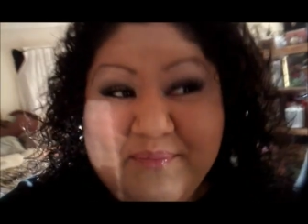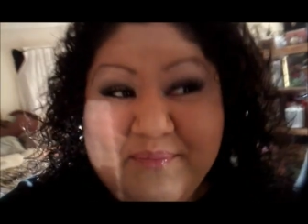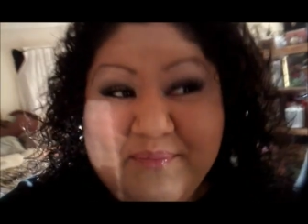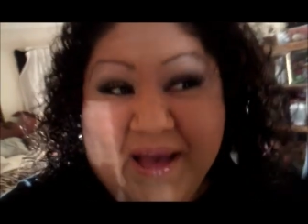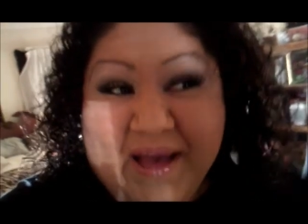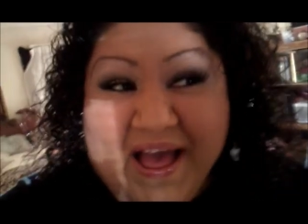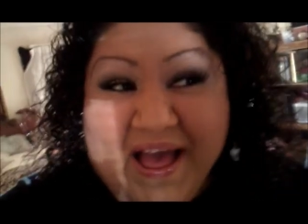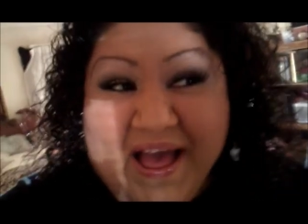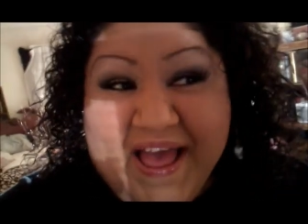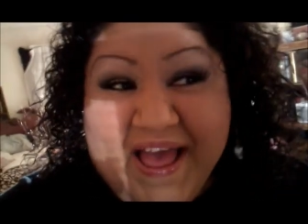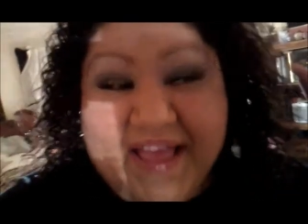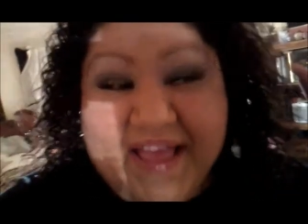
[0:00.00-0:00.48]

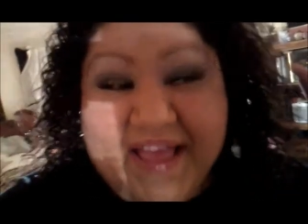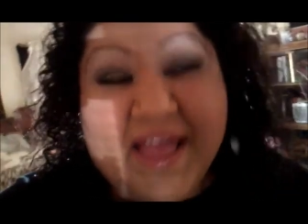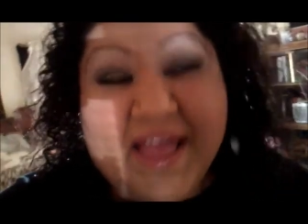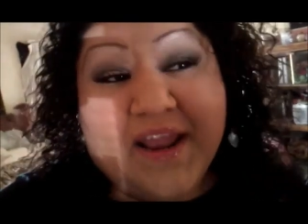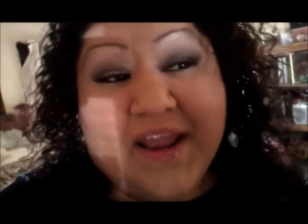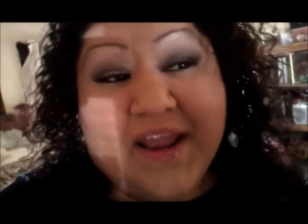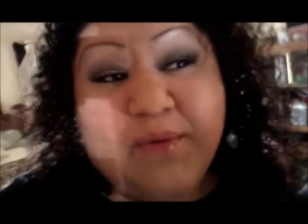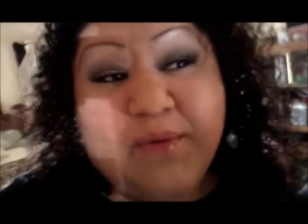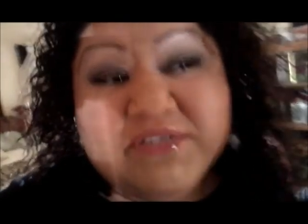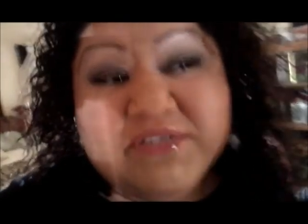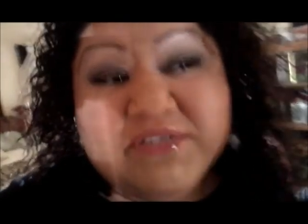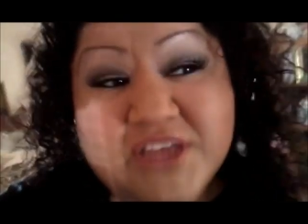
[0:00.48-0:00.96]
Bye,
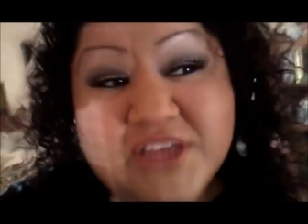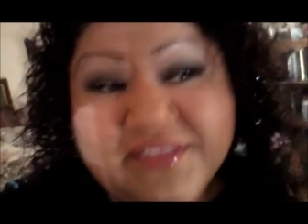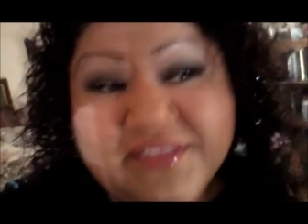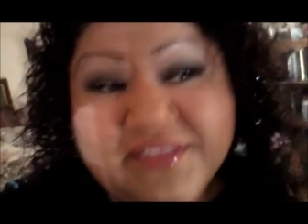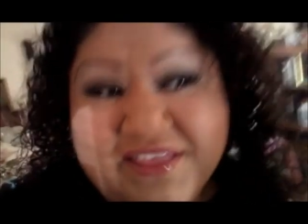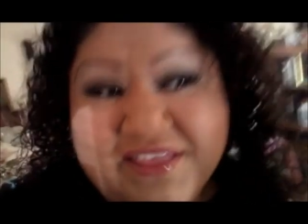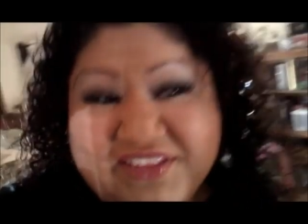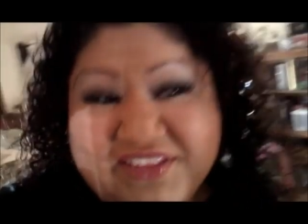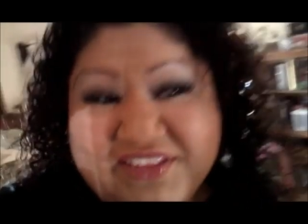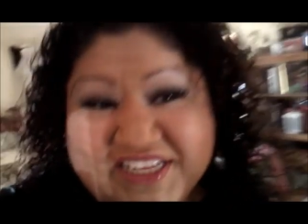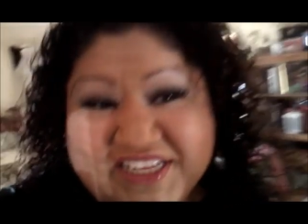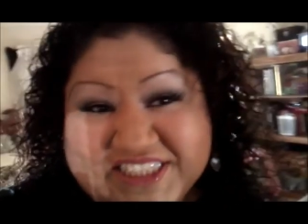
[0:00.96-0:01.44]
and I wish all
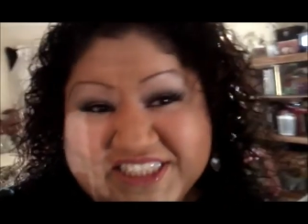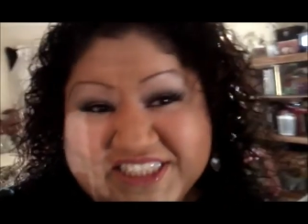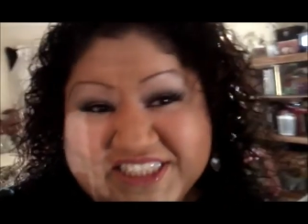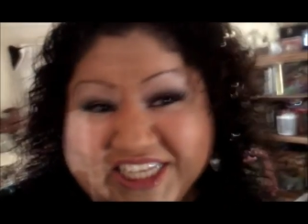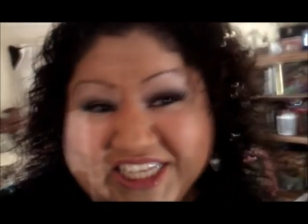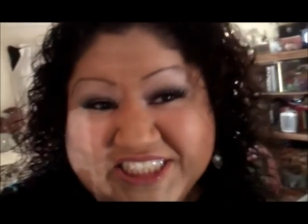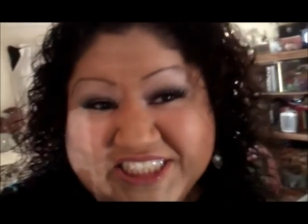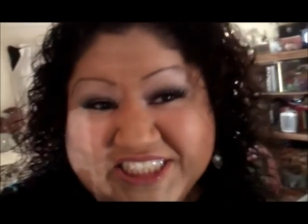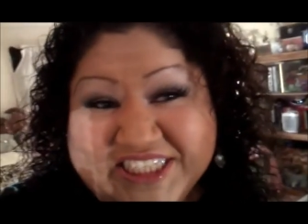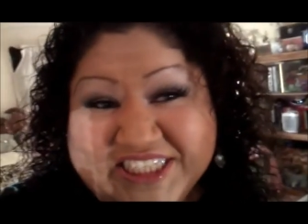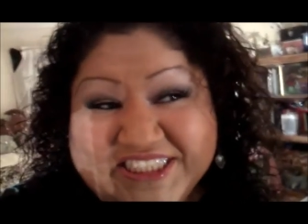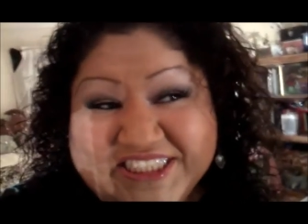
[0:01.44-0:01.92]
the other
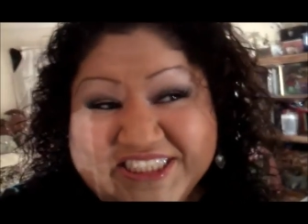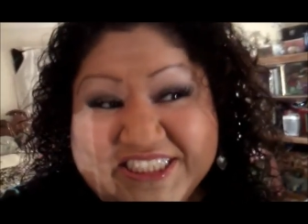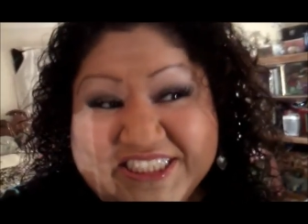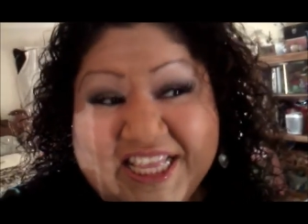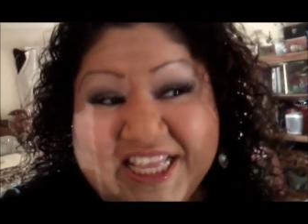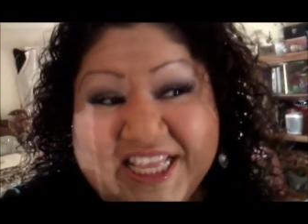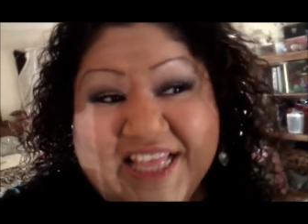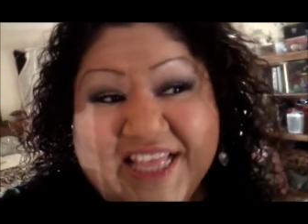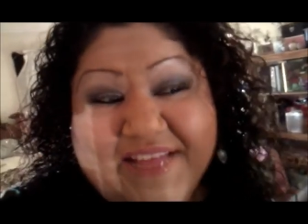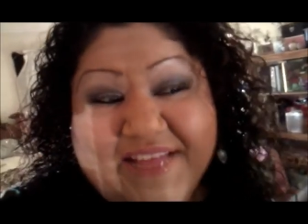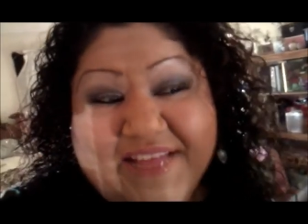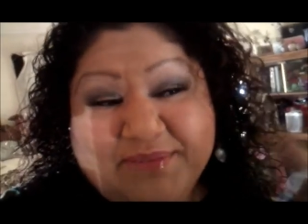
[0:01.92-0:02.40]
contestants
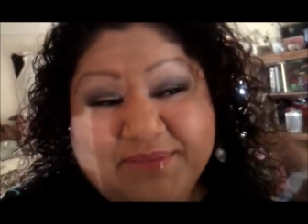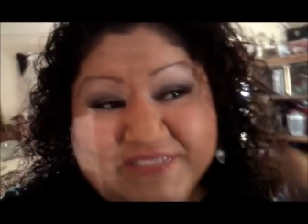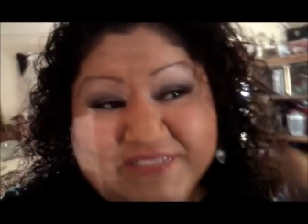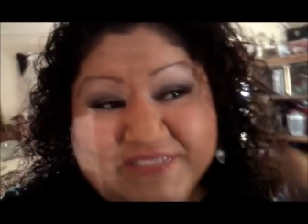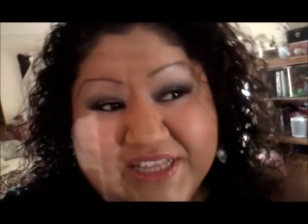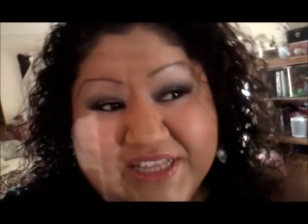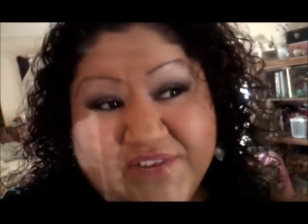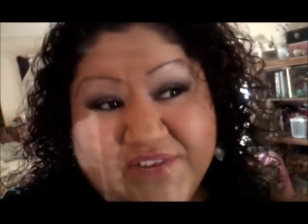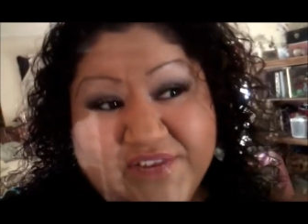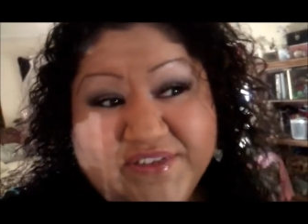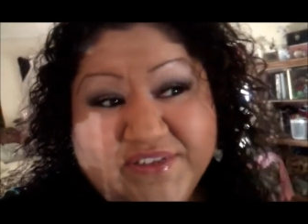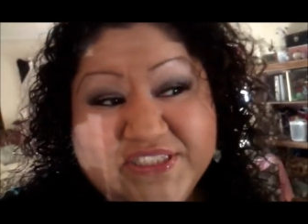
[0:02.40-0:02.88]
in Miss
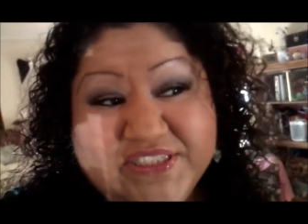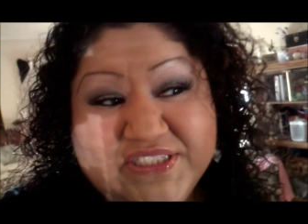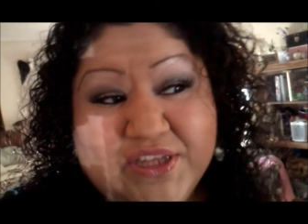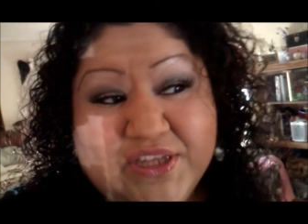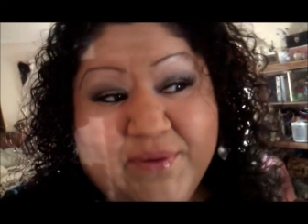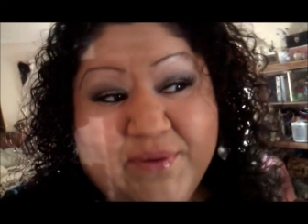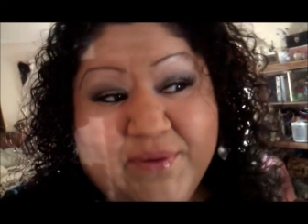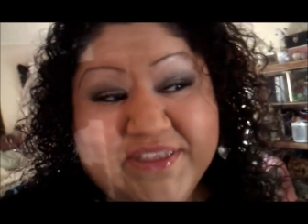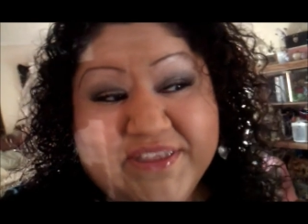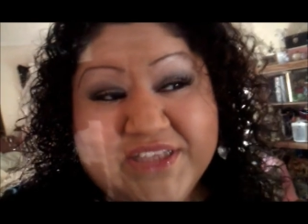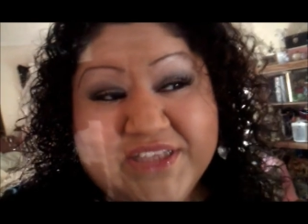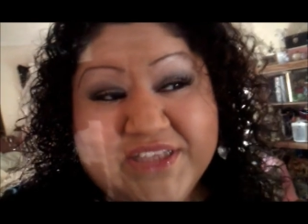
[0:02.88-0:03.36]
Glittery
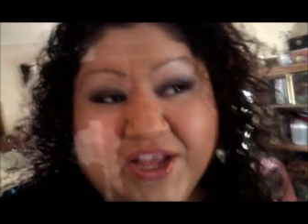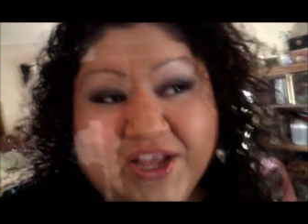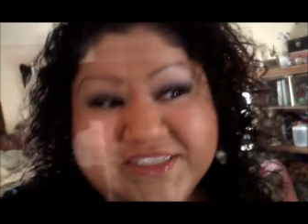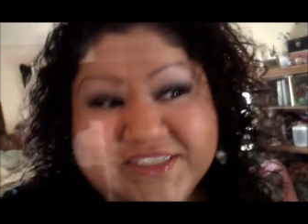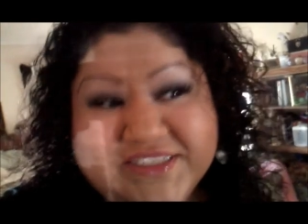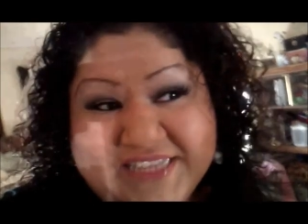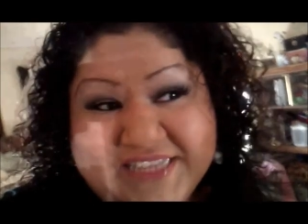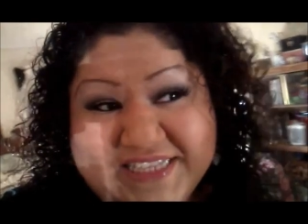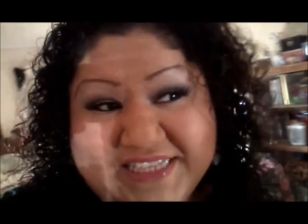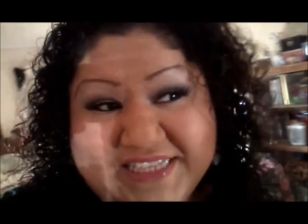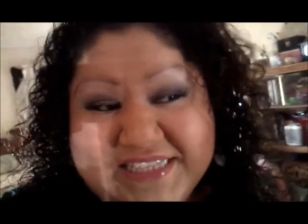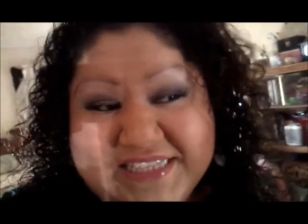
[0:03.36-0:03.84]
Snow White's
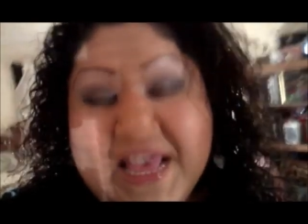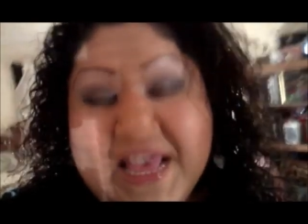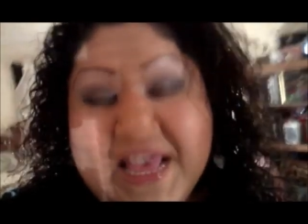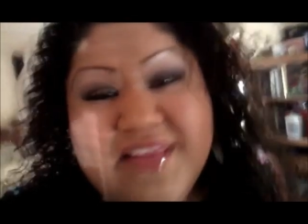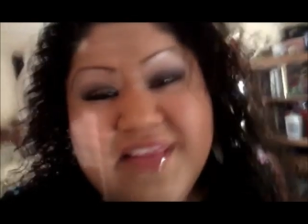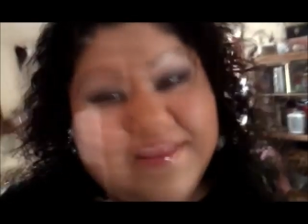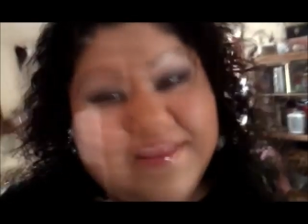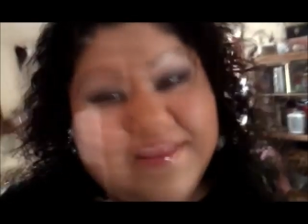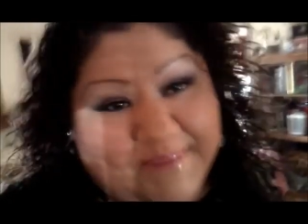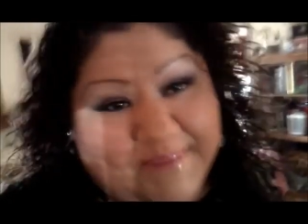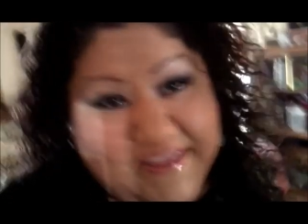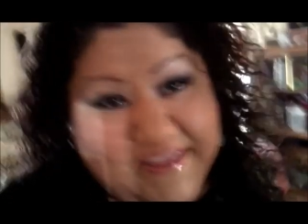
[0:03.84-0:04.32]
contest
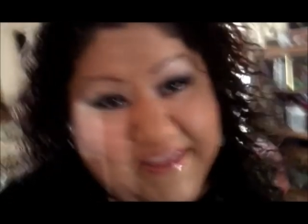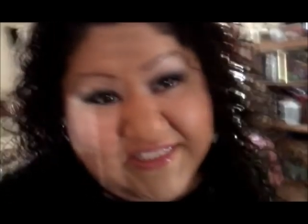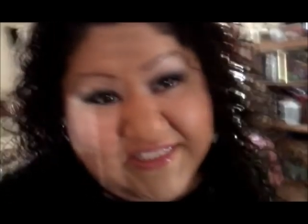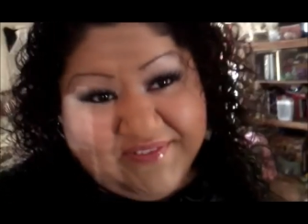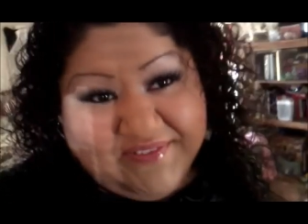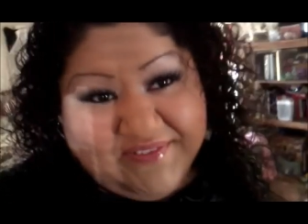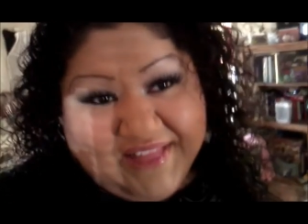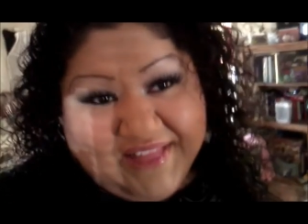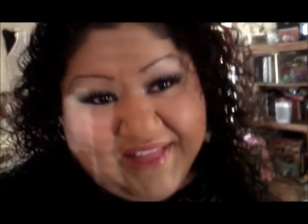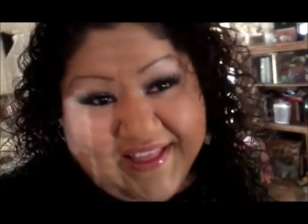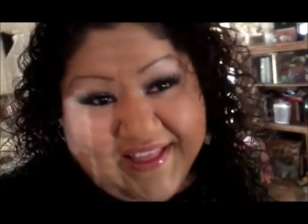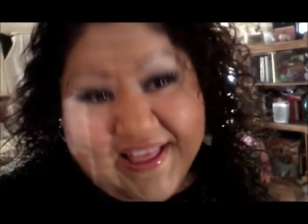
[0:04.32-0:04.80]
the best
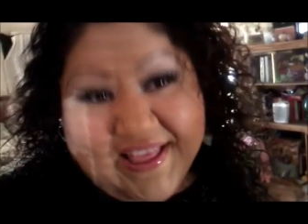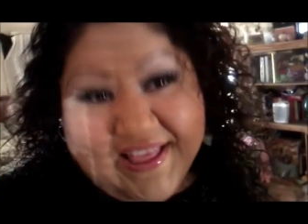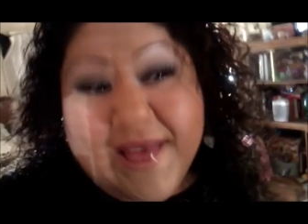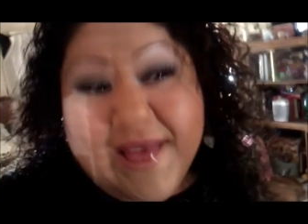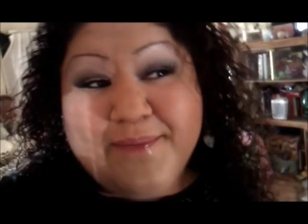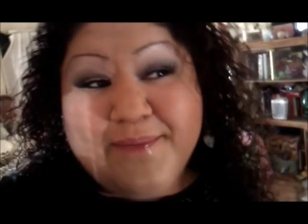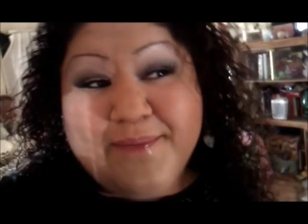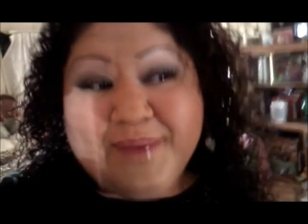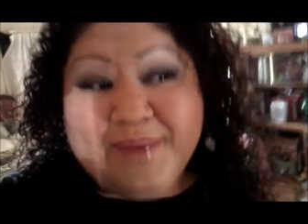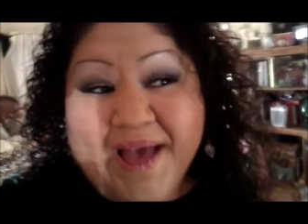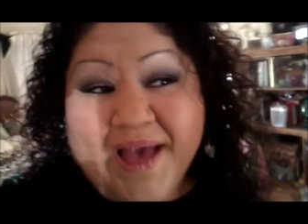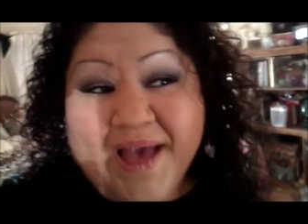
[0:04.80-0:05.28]
of luck.
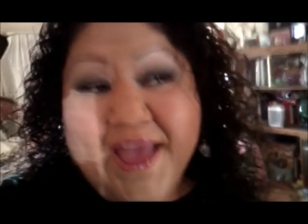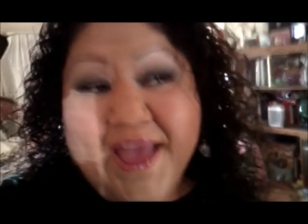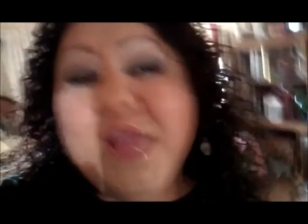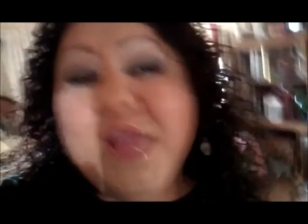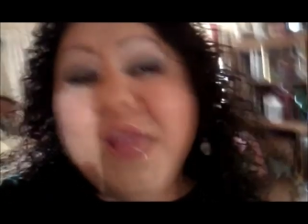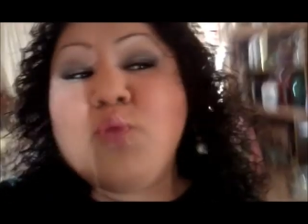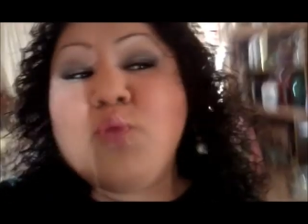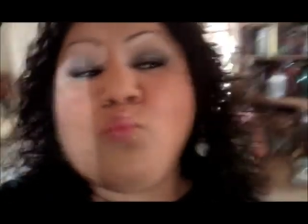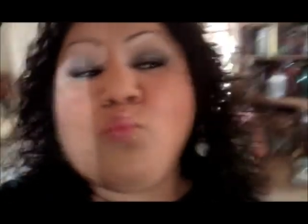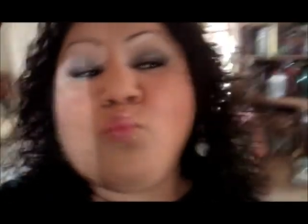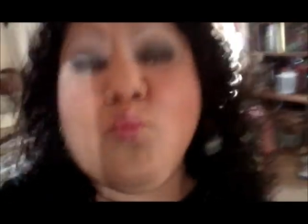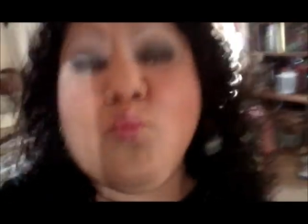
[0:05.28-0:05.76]

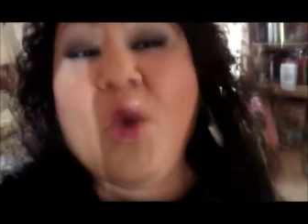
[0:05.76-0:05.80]
Bye.